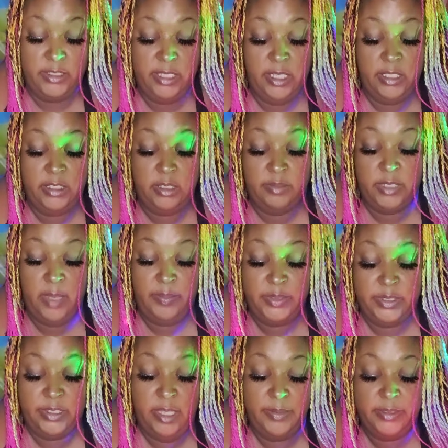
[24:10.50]
they taking some type
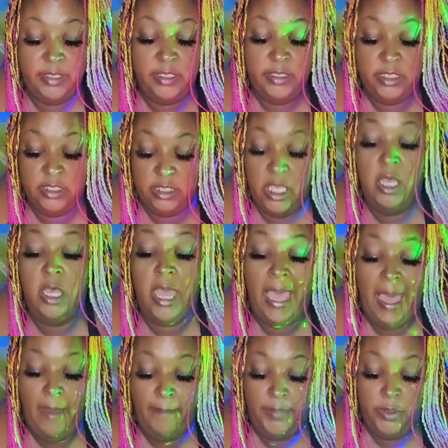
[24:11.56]
of substances, uh,
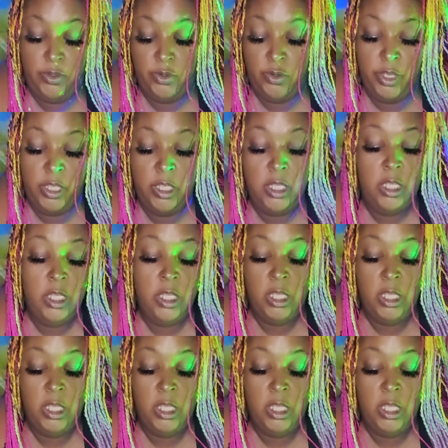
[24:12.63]
opioid,